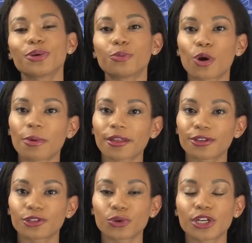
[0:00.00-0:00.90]
read more about
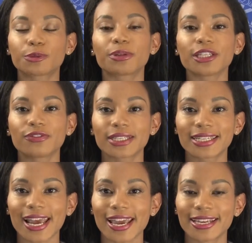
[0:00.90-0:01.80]
these stories, please
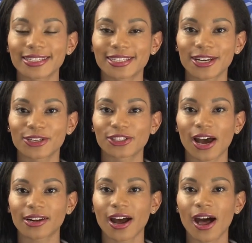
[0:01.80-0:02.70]
visit
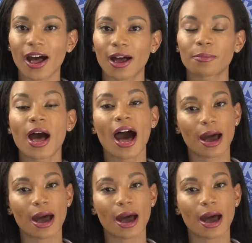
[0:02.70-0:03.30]
aikenstandard.com.